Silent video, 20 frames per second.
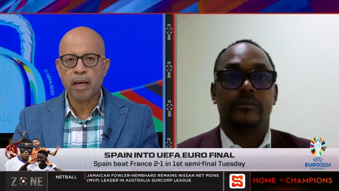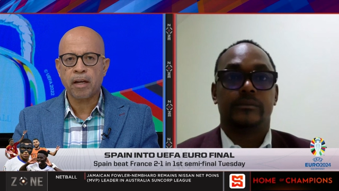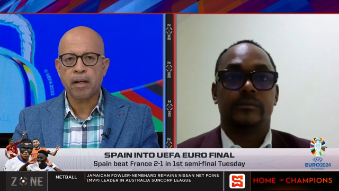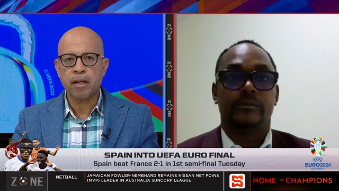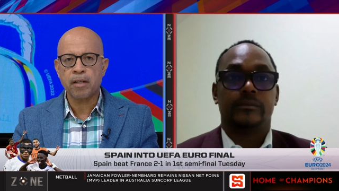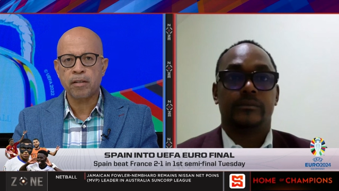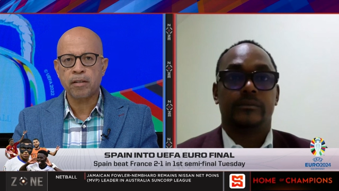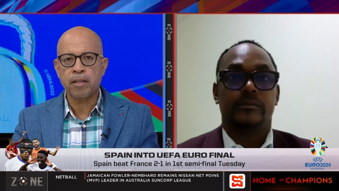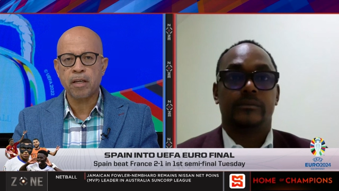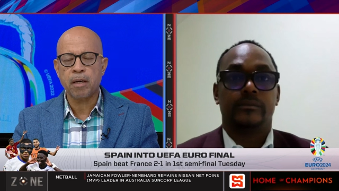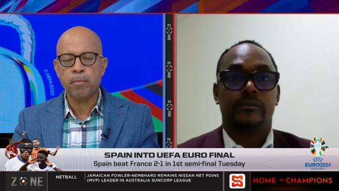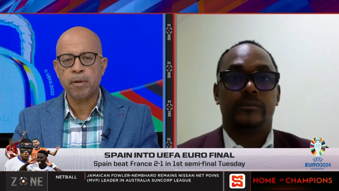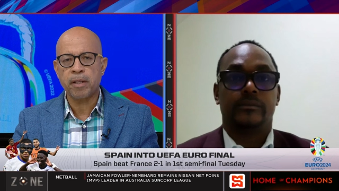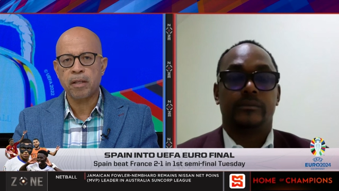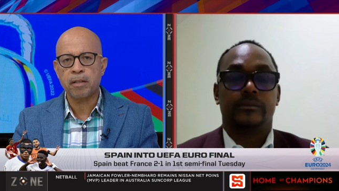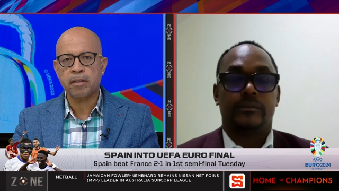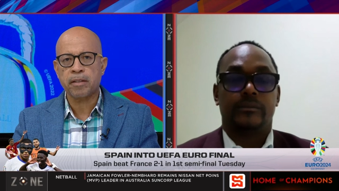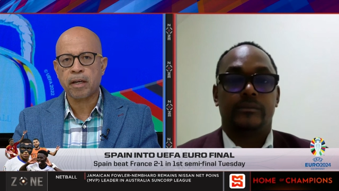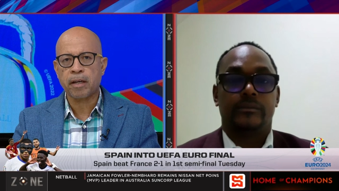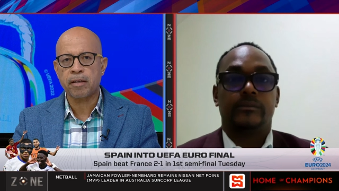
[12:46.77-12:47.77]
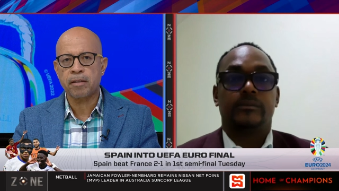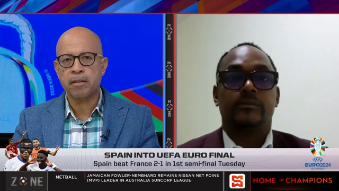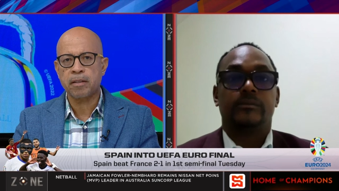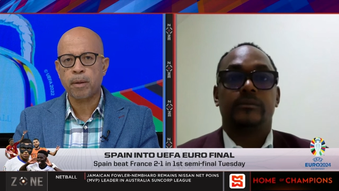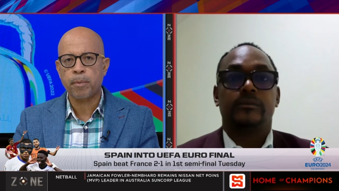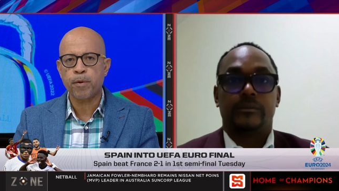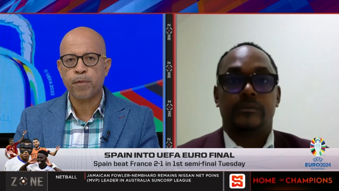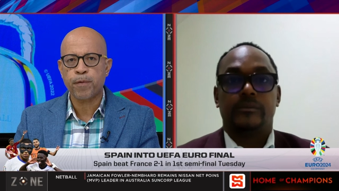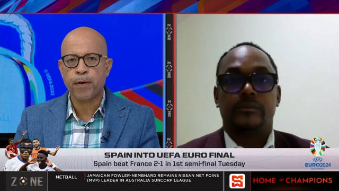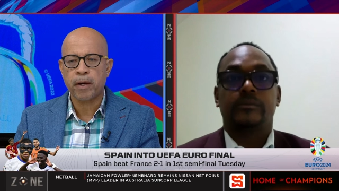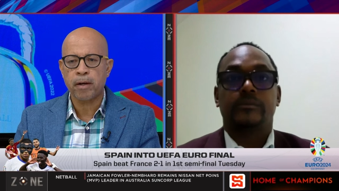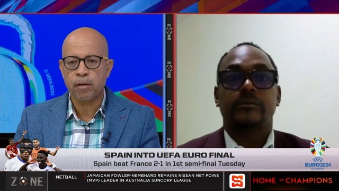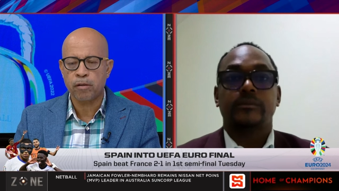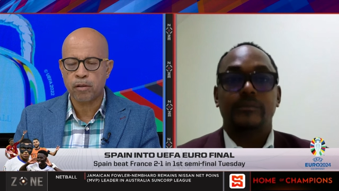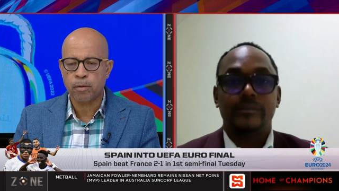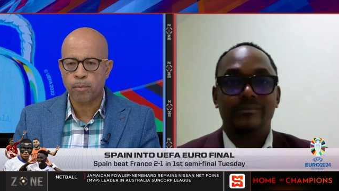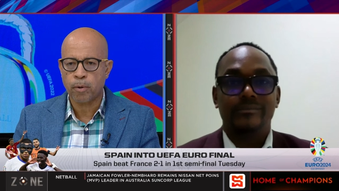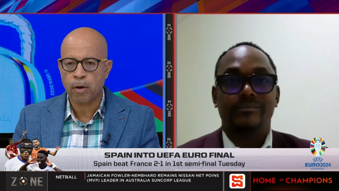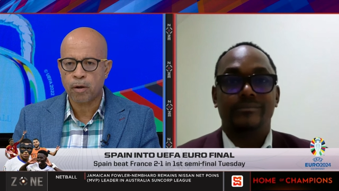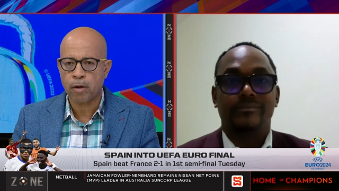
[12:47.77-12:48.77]
Speaker 1: England team in the second semi-final
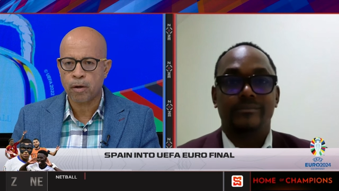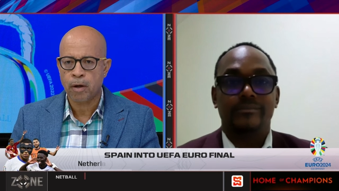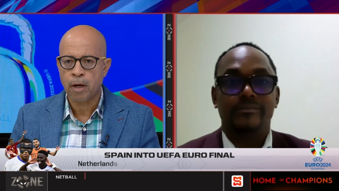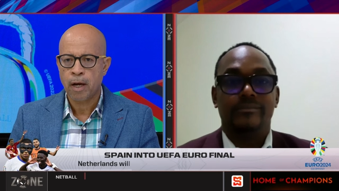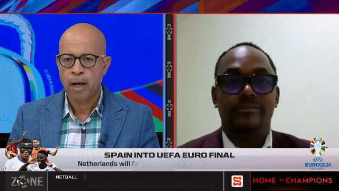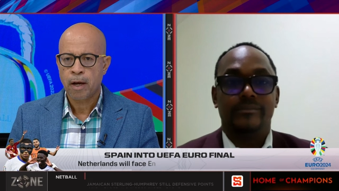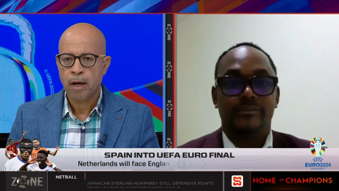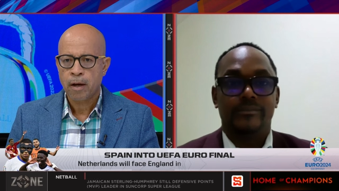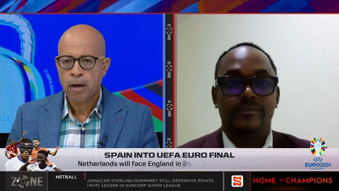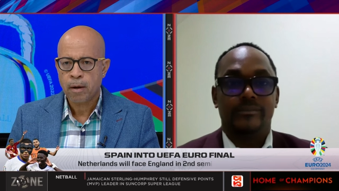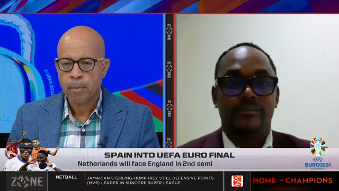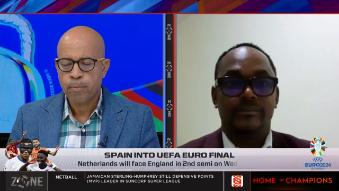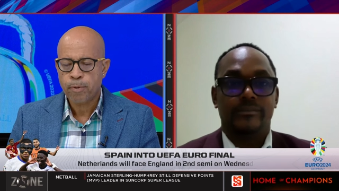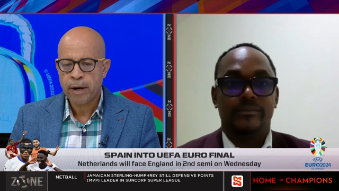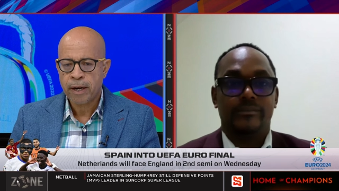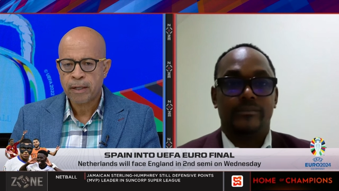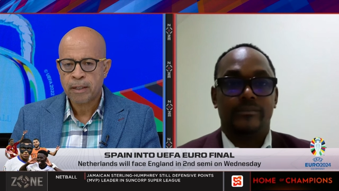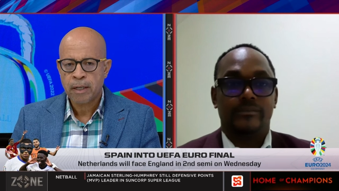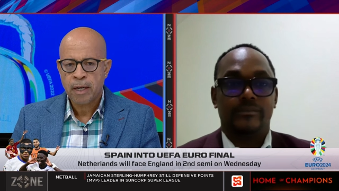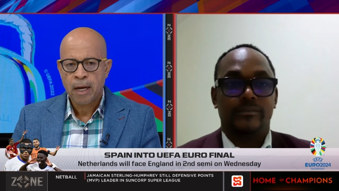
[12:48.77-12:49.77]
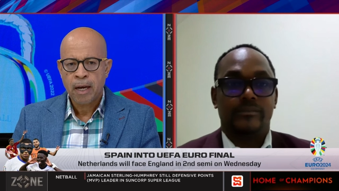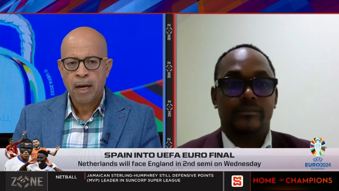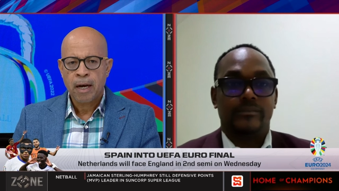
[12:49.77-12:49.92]
tomorrow, uh, Brent.